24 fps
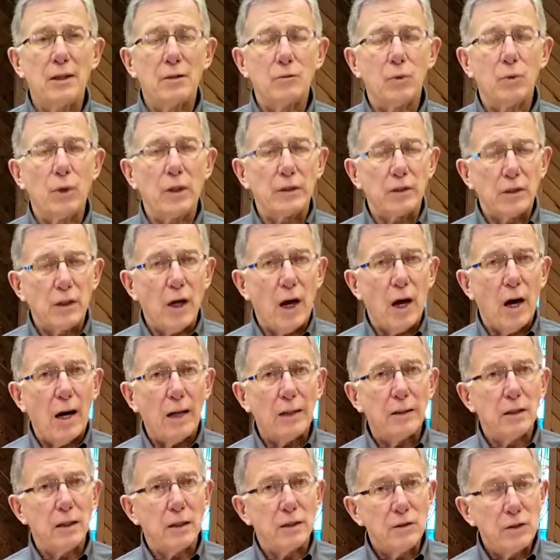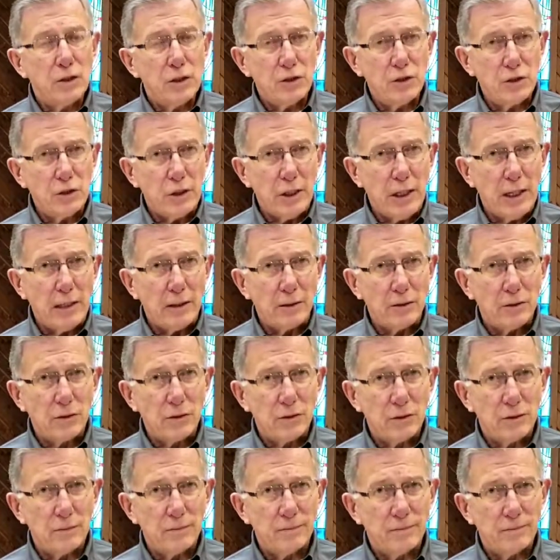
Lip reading: what God initiates.